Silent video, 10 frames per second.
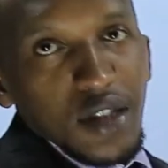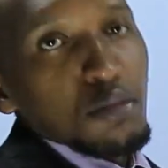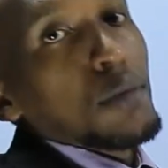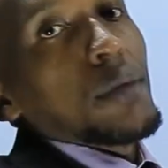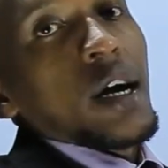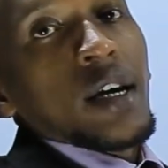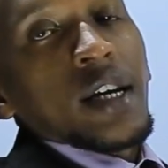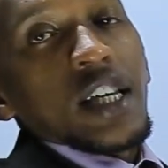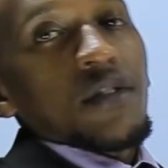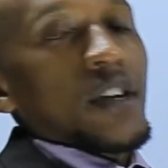Remember,
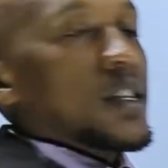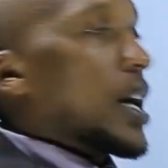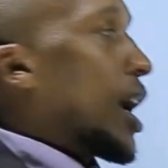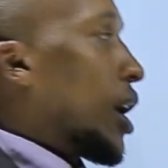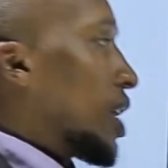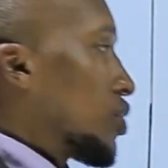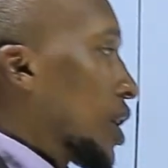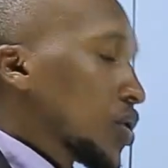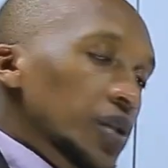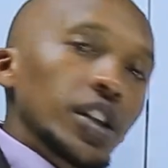even uh, as we
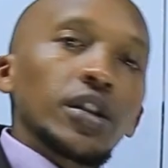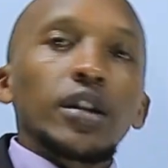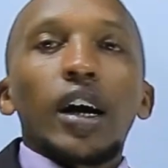are talking